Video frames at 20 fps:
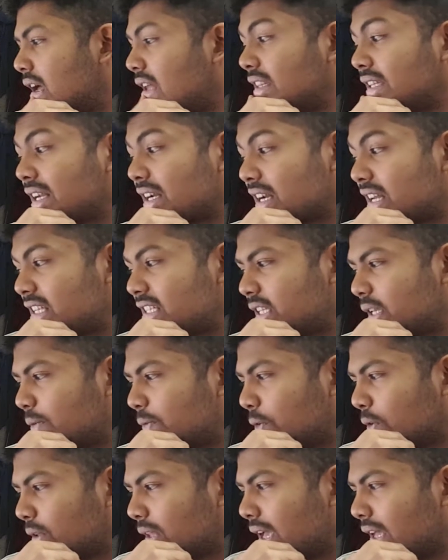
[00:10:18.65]
and the reason
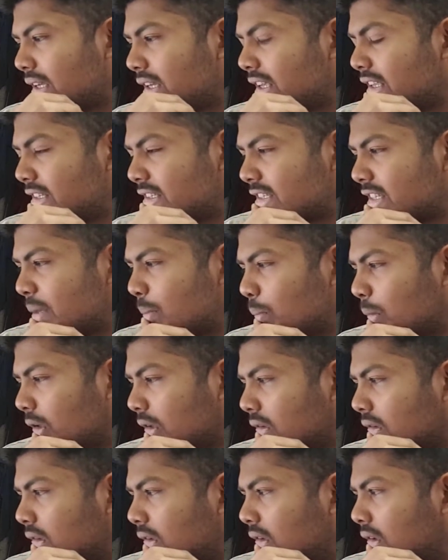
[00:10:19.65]
for that is simple.